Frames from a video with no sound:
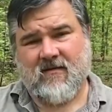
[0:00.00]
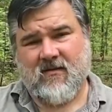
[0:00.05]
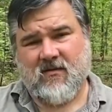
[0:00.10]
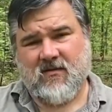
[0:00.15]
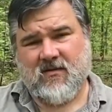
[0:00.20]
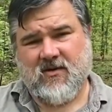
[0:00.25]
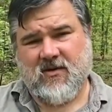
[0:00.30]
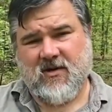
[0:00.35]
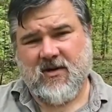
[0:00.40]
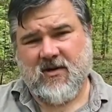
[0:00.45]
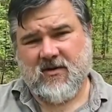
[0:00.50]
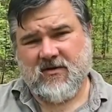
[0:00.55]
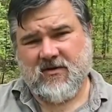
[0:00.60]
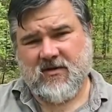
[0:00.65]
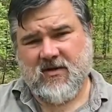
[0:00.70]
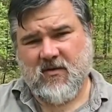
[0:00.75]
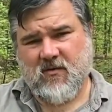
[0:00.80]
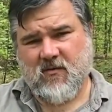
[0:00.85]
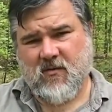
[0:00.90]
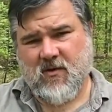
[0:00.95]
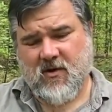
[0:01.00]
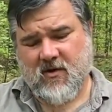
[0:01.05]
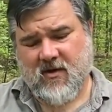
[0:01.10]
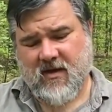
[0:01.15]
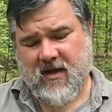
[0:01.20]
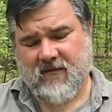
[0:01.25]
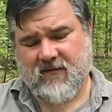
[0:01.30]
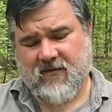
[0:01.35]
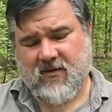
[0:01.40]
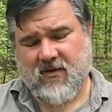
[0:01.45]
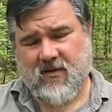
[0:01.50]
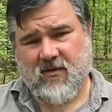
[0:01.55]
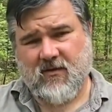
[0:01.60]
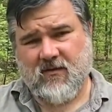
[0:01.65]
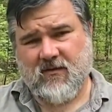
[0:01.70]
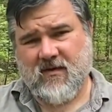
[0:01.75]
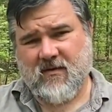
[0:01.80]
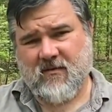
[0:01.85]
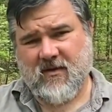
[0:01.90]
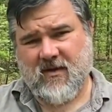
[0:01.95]
those clickers don't work after you
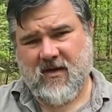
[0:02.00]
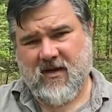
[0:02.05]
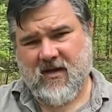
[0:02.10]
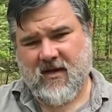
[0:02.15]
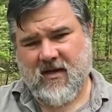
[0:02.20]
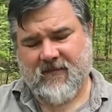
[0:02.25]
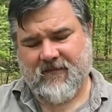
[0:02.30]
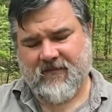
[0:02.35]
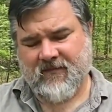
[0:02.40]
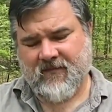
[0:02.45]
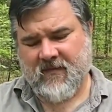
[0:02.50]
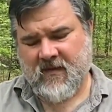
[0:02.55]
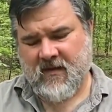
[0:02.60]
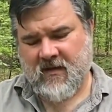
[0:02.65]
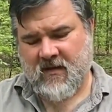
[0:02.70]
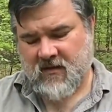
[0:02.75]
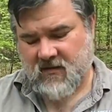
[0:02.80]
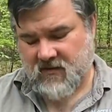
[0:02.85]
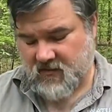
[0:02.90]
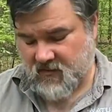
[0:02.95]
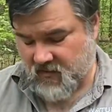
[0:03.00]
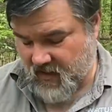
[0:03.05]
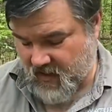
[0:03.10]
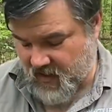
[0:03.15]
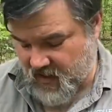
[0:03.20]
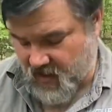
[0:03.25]
use them a lot. So I